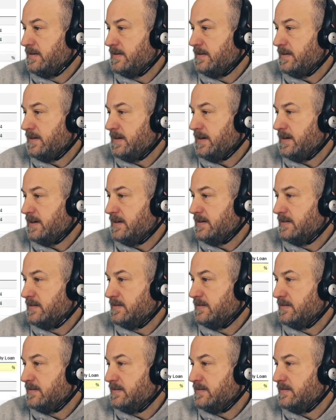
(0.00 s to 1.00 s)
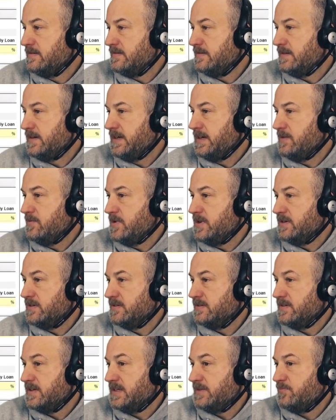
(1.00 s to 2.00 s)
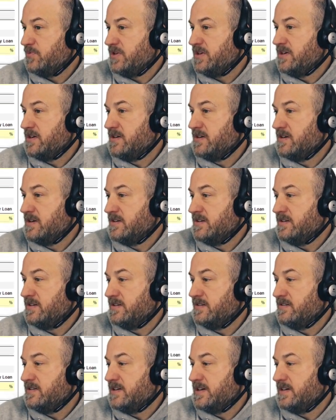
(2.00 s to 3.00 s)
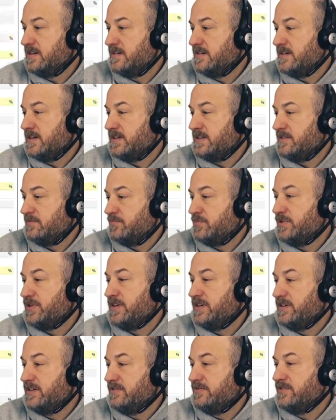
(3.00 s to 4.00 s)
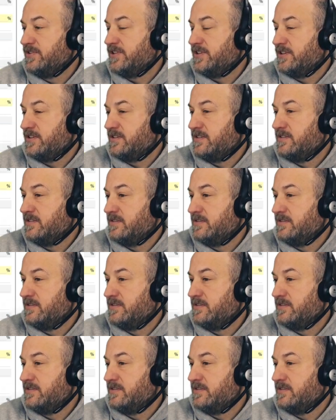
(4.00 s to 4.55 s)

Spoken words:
Yeah. Anyways, that's pretty doggone good, right? That's a pretty good return.